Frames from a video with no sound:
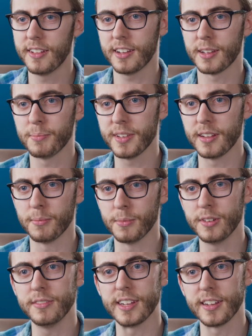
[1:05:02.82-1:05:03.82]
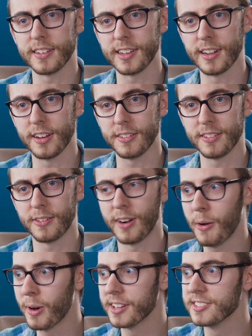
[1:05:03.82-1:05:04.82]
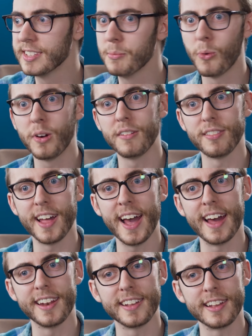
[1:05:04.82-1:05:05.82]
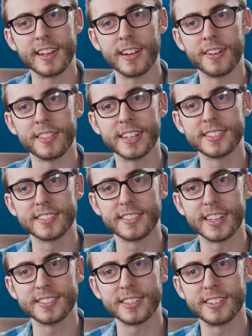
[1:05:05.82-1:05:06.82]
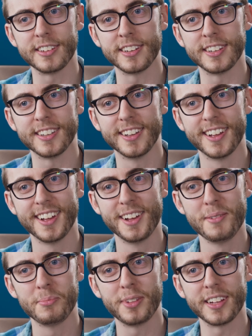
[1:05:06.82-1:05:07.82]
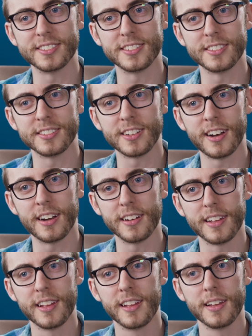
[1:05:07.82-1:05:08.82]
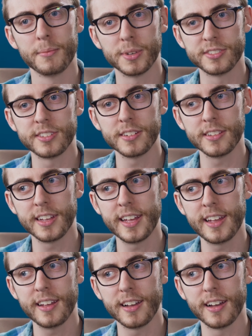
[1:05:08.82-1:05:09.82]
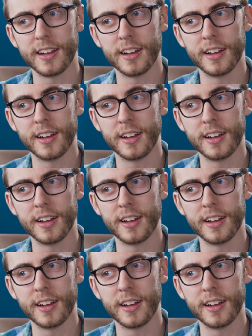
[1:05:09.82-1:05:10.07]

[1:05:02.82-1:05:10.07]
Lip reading: oh, that could be in a movie, you know, or I want to see more of that, you know, that's a good place to start. Hmm. But certainly,